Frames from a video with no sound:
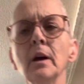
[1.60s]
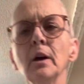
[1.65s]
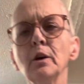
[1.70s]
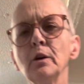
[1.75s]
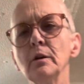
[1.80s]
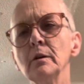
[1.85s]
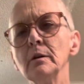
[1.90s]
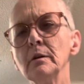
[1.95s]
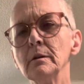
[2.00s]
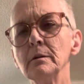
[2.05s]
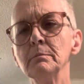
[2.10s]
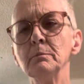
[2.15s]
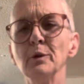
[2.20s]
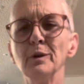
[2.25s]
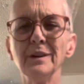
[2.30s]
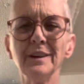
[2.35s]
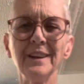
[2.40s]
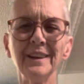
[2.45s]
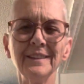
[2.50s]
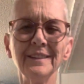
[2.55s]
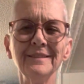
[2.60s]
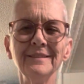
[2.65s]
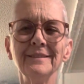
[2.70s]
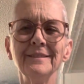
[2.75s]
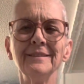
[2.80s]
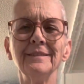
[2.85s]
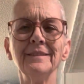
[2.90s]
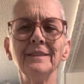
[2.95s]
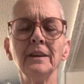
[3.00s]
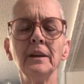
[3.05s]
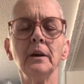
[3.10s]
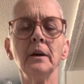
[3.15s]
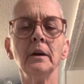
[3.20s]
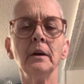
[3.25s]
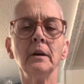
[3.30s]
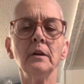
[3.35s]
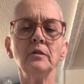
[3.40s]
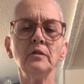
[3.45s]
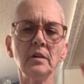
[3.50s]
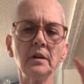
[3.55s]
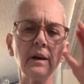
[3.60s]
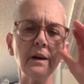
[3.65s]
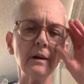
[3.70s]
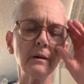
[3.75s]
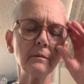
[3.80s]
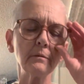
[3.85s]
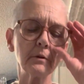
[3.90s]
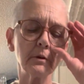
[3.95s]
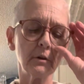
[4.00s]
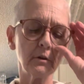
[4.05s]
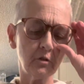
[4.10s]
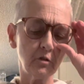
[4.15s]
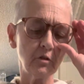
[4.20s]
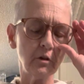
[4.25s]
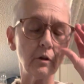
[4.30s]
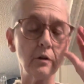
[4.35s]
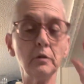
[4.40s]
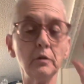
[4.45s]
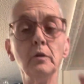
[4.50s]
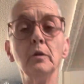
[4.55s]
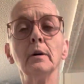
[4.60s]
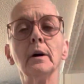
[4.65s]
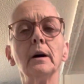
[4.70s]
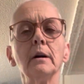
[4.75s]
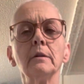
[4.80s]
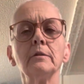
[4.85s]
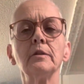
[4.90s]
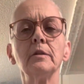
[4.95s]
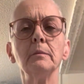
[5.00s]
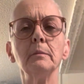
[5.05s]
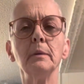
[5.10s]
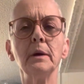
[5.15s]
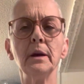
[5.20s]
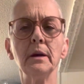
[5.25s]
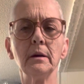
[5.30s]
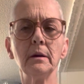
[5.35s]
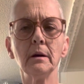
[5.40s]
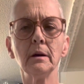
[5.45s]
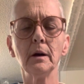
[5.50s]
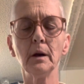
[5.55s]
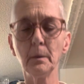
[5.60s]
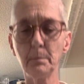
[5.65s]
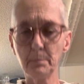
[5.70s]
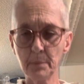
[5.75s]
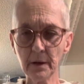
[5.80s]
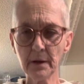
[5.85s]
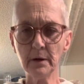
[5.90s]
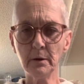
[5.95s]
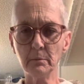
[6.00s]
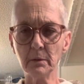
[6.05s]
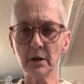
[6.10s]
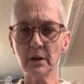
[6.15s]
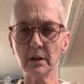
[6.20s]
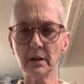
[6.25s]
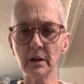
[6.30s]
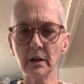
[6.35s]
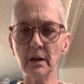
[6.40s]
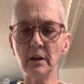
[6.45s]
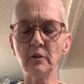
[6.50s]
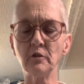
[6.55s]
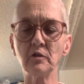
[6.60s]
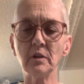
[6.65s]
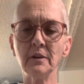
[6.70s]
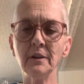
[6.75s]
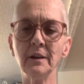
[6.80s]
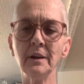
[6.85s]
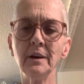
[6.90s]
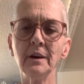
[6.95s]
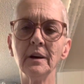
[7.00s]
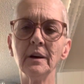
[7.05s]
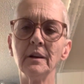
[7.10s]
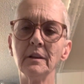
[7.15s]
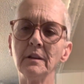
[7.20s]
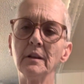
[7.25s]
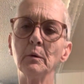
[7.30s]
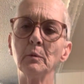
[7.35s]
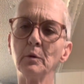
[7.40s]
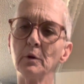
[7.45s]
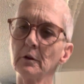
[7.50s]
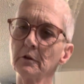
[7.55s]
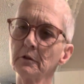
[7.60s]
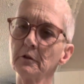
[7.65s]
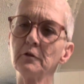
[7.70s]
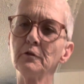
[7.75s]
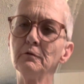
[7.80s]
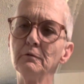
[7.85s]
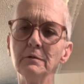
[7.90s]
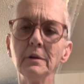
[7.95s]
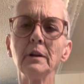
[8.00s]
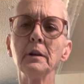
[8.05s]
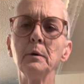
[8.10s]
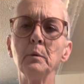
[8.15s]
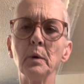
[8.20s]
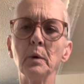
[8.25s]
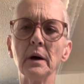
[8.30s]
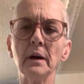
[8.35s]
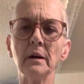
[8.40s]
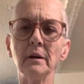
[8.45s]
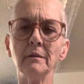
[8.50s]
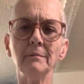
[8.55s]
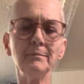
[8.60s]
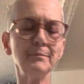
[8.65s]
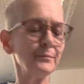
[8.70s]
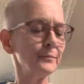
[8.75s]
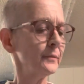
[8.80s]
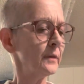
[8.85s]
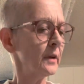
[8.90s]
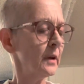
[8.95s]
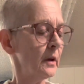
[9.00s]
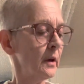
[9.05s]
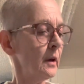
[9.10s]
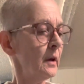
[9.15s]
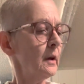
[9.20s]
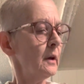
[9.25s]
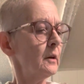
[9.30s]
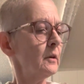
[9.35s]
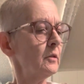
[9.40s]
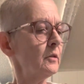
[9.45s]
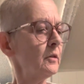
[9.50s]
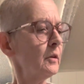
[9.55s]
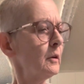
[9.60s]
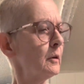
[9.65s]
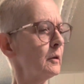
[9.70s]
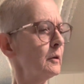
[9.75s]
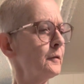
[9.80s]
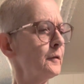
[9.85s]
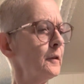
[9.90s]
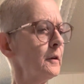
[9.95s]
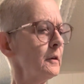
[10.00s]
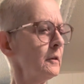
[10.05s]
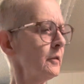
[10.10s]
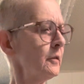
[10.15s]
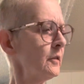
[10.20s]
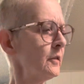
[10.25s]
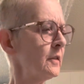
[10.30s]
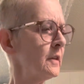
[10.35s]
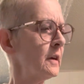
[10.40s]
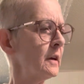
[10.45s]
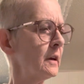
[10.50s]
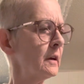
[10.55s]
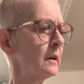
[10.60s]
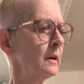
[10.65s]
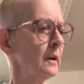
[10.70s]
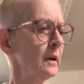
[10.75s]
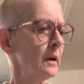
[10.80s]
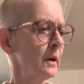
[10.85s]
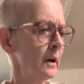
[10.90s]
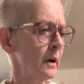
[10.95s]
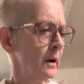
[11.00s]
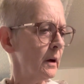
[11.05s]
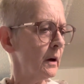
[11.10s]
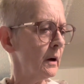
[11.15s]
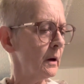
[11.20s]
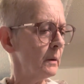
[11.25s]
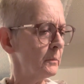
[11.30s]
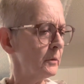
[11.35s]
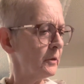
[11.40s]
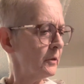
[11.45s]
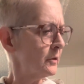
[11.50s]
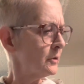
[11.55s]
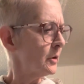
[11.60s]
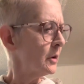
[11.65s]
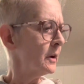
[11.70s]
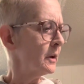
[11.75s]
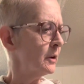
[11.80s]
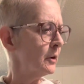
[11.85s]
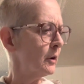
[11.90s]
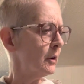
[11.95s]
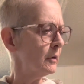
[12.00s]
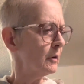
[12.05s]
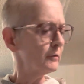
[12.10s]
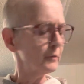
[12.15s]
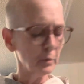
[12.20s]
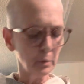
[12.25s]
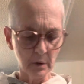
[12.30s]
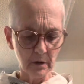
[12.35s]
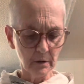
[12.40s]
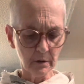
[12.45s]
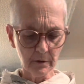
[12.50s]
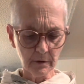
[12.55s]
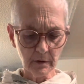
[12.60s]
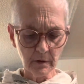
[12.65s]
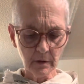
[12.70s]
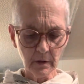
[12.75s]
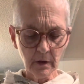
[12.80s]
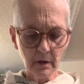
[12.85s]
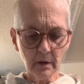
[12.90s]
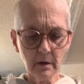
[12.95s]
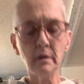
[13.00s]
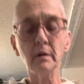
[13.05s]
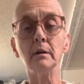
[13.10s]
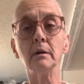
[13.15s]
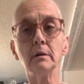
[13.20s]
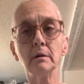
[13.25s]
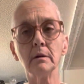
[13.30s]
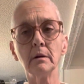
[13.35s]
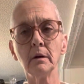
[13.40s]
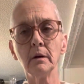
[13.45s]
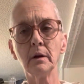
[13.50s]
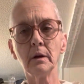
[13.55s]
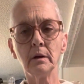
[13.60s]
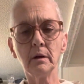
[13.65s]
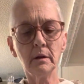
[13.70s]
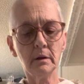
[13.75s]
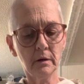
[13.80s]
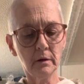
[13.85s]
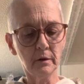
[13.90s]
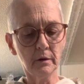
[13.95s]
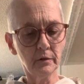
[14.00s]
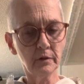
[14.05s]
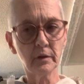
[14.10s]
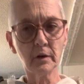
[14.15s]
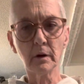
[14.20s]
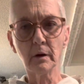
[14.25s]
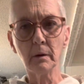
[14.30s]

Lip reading: Good morning. Today I'm going to show you how to make a pain medication that works really well. So the first thing I'm starting off with here is